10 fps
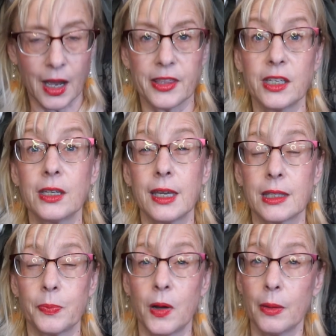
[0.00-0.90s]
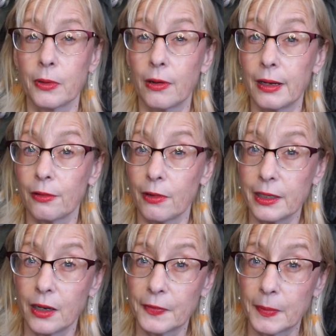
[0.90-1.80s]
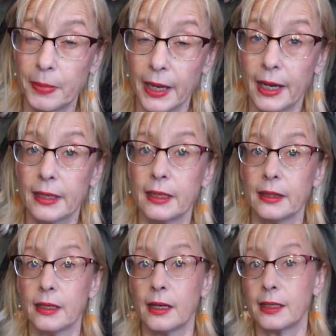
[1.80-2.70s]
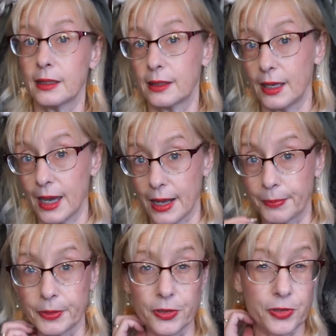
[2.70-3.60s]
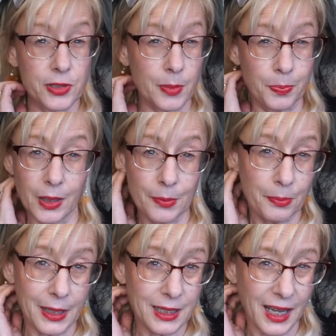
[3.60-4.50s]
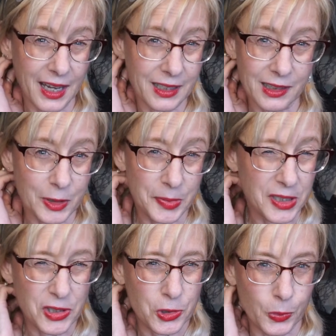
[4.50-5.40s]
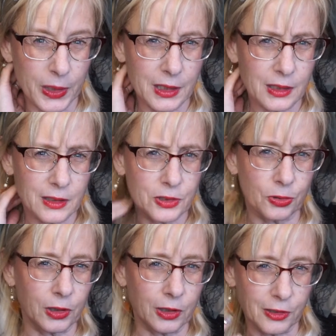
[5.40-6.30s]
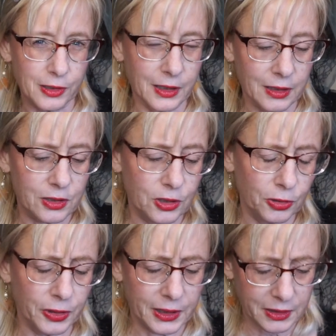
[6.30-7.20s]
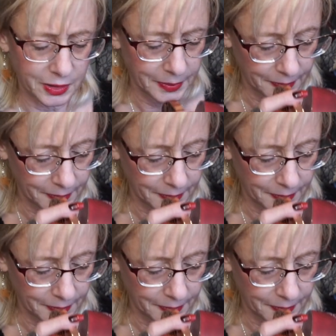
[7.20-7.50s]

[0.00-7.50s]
I think you get the pomegranate right off the bat, and then I get the apples. The plum might add a little bit of sweetness or earthiness to it.